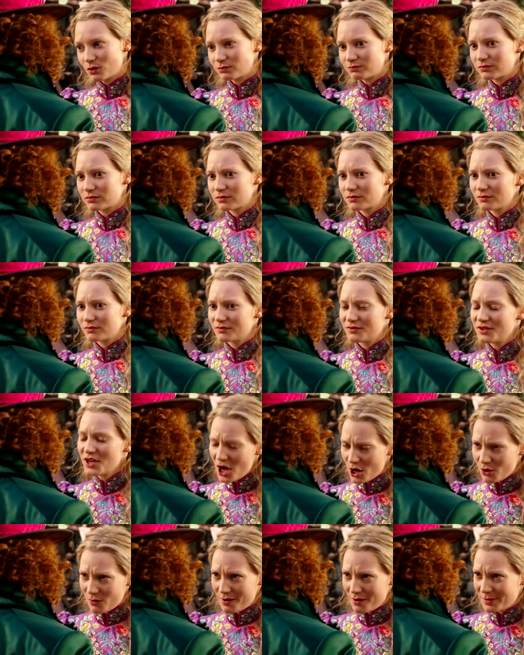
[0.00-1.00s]
Well,
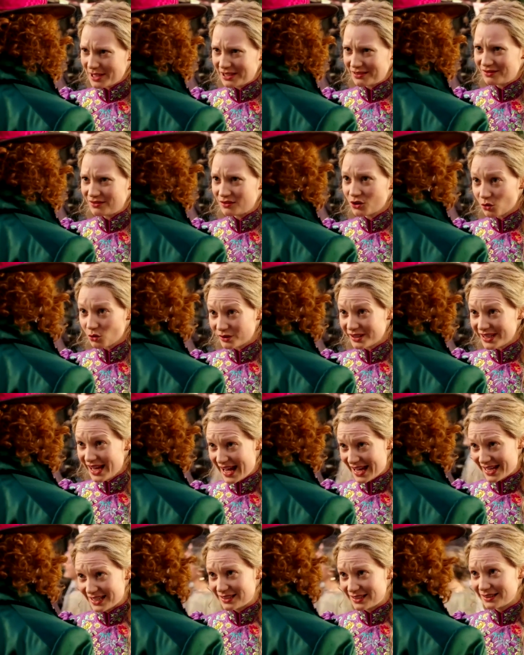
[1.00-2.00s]
no, I mean, not
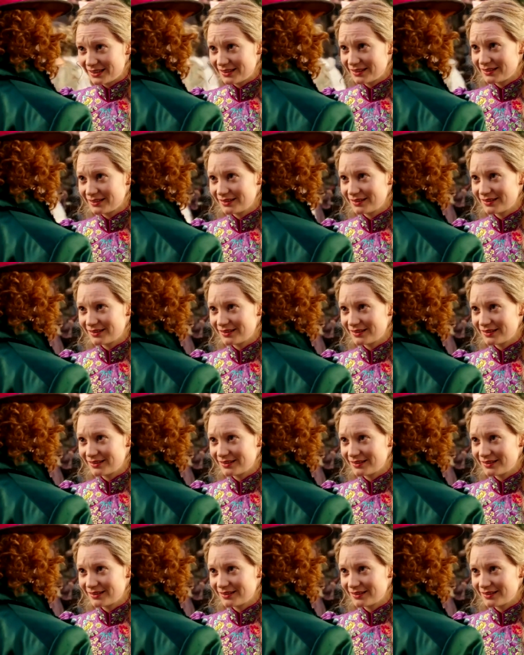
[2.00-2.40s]
yet. It's